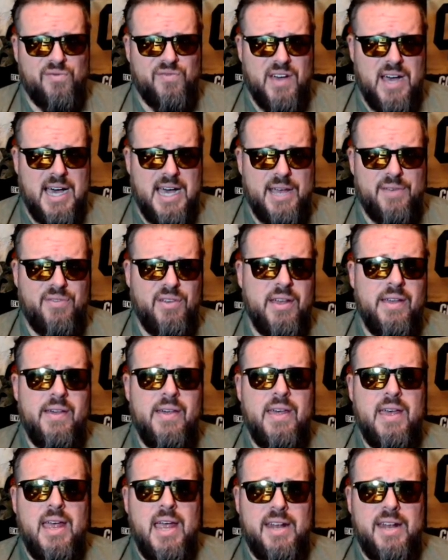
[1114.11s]
4-5,
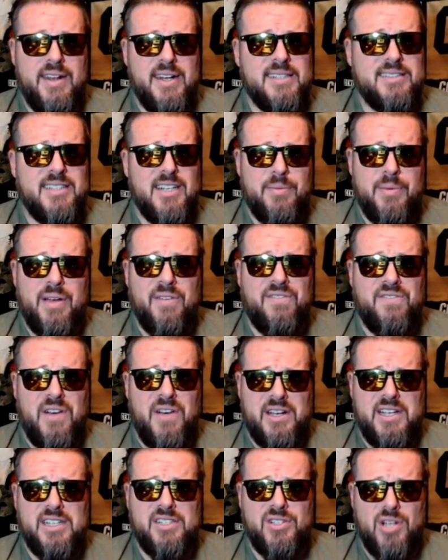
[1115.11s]
and it is going to be a
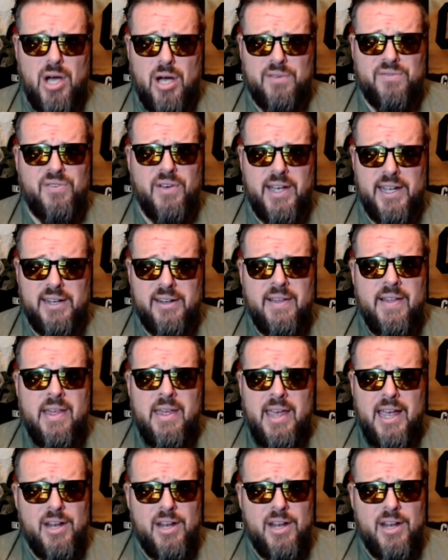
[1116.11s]
fucking dogfight.